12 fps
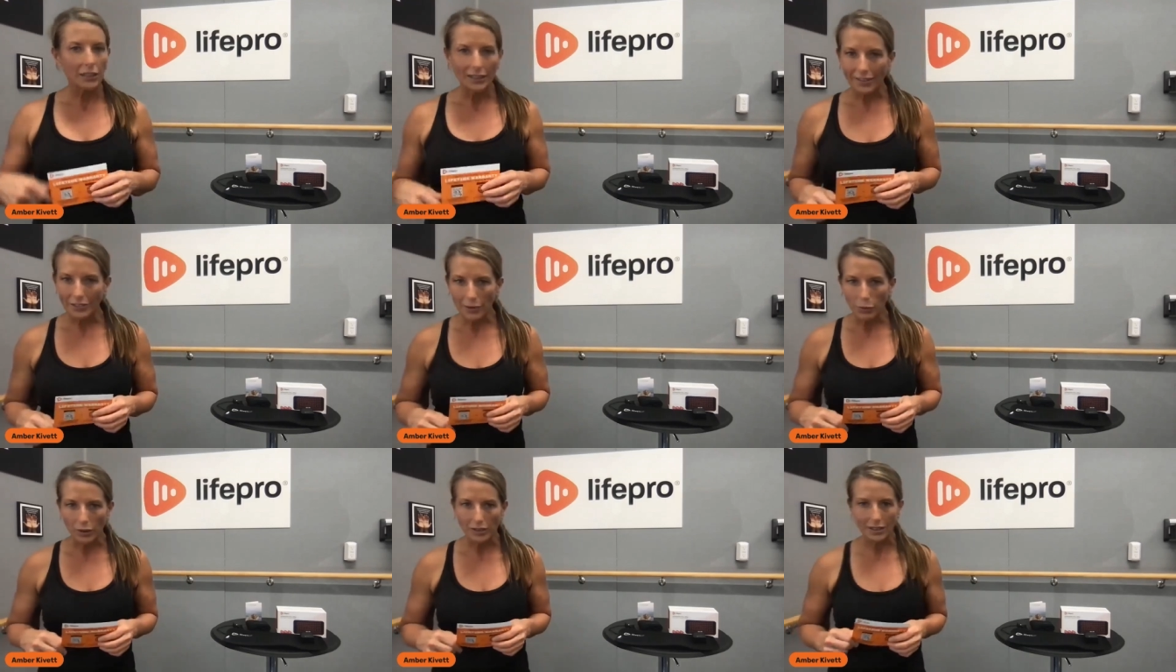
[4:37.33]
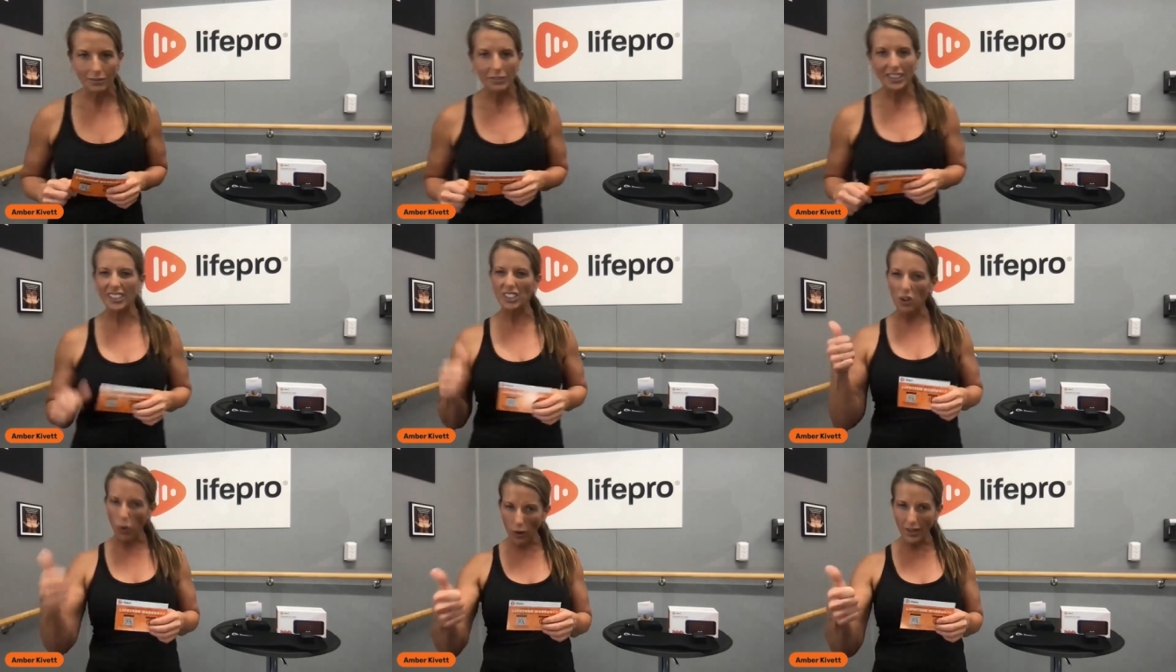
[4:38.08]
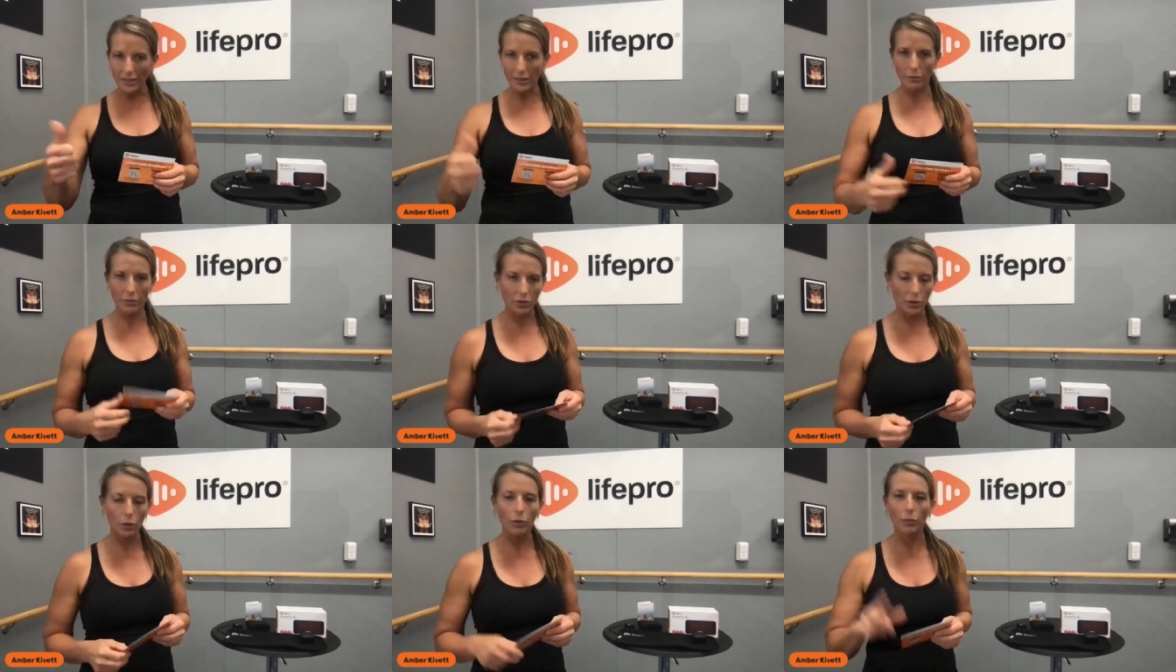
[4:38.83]
lifetime warranty. It is awesome.
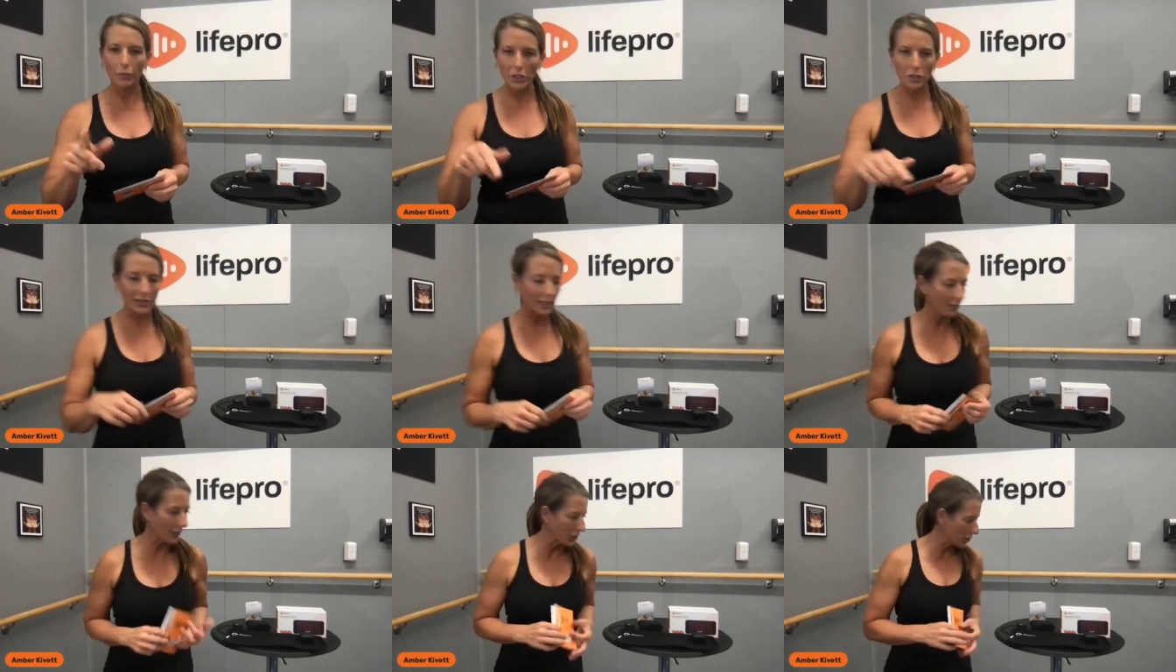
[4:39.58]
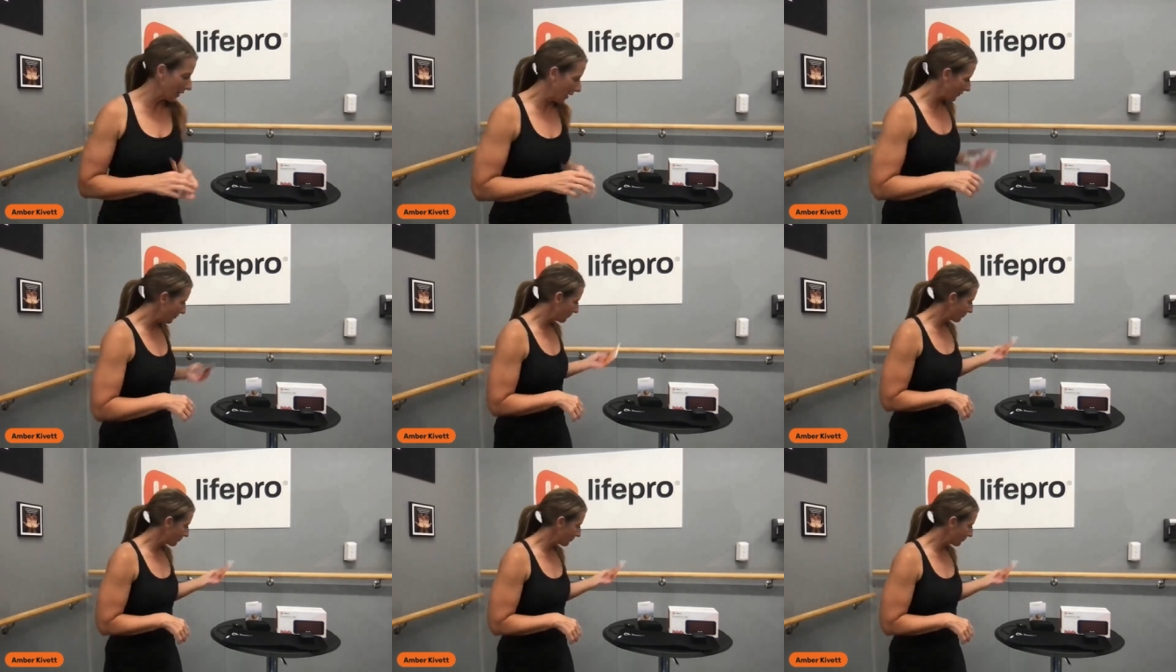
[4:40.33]
So make sure to take advantage of that.